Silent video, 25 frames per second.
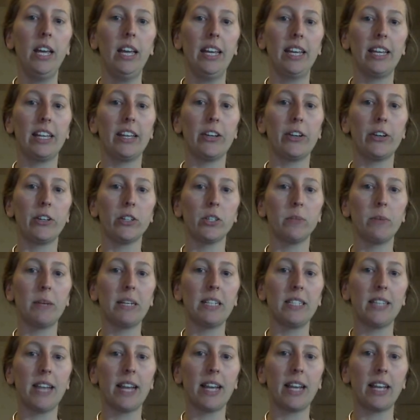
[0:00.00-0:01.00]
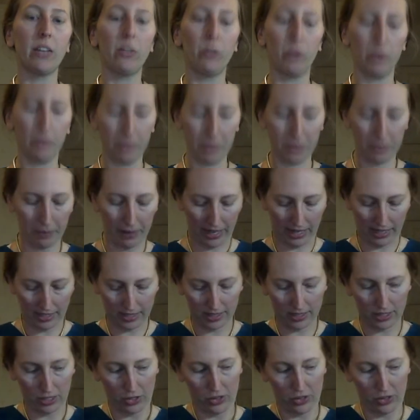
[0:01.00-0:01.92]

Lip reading: Here's my second rib space. So